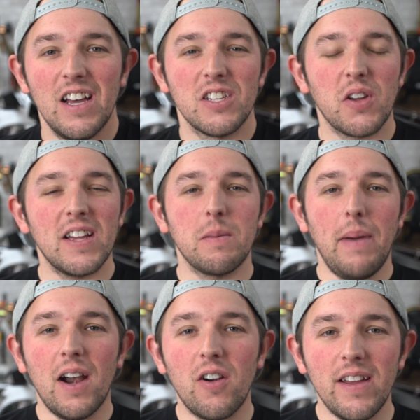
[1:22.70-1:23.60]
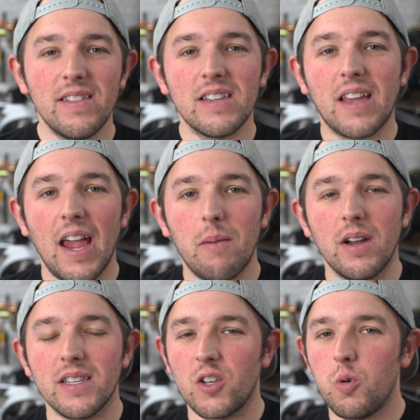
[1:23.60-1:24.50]
So guys, the battery in this
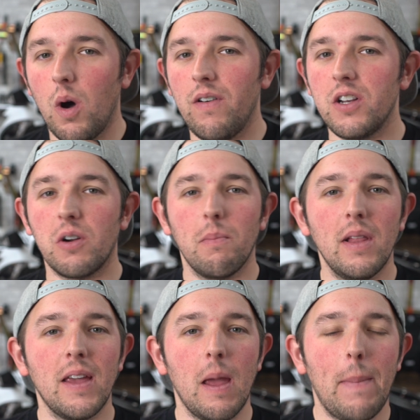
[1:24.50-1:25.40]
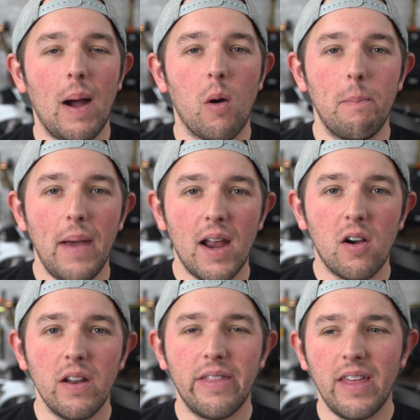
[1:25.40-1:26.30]
camera is a 1200 milliamp hour
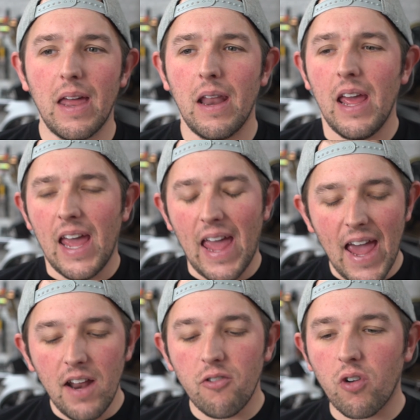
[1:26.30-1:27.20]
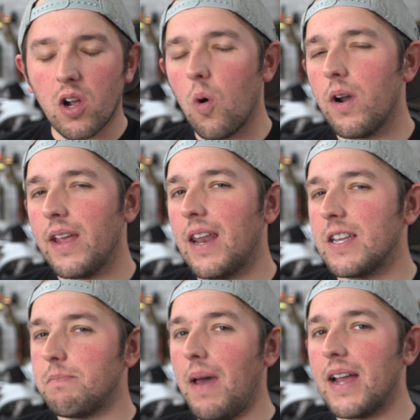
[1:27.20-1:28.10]
battery that, at recording at
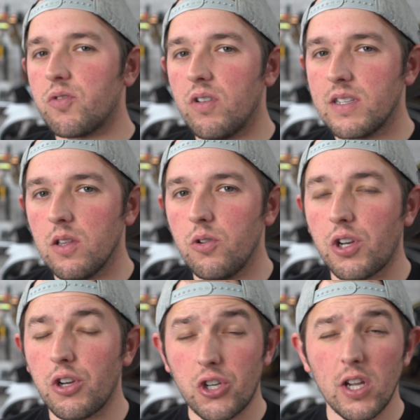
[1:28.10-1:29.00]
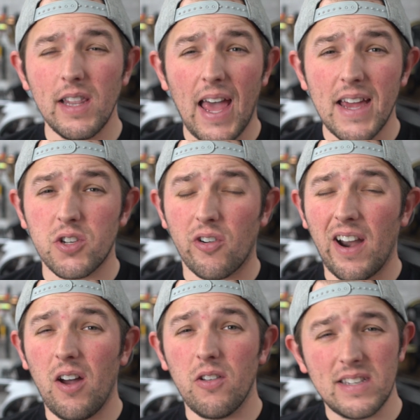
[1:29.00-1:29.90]
its max resolution, should last
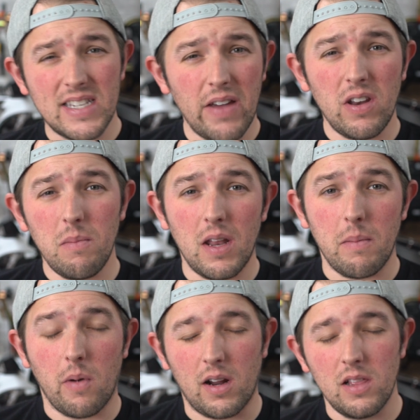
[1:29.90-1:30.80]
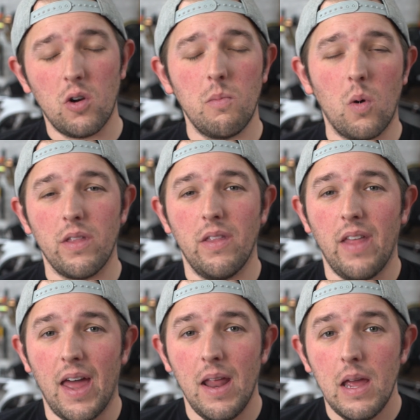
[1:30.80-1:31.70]
around the 70-minute mark, a little more than
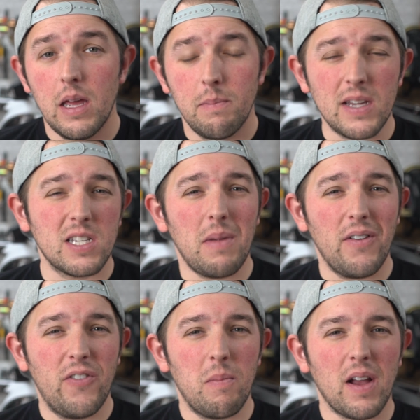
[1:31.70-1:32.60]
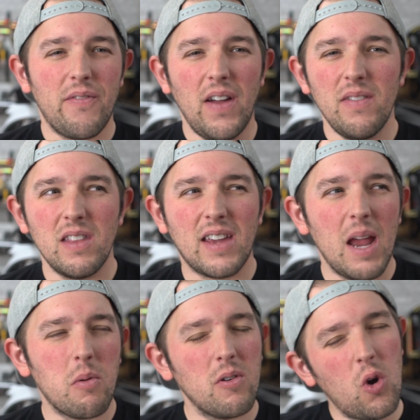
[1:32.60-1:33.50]
that. Based on my filming, I found that the
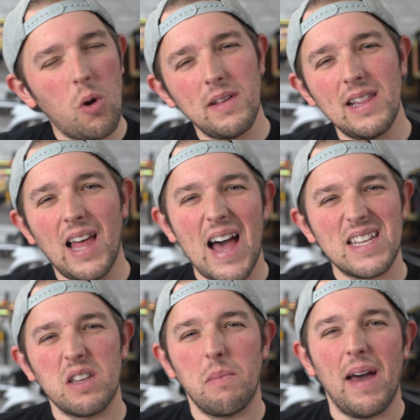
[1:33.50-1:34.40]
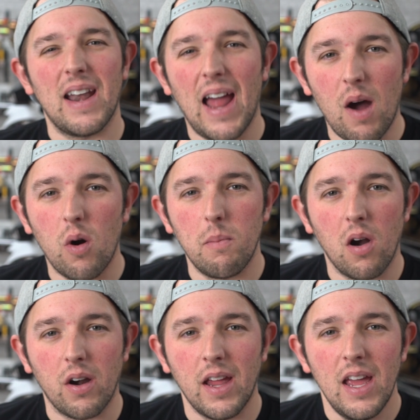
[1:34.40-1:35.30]
camera normally lasts at about an hour
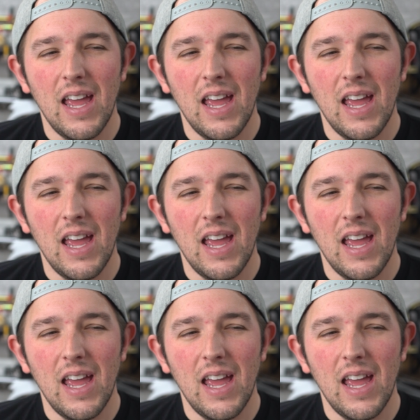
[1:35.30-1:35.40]
mark.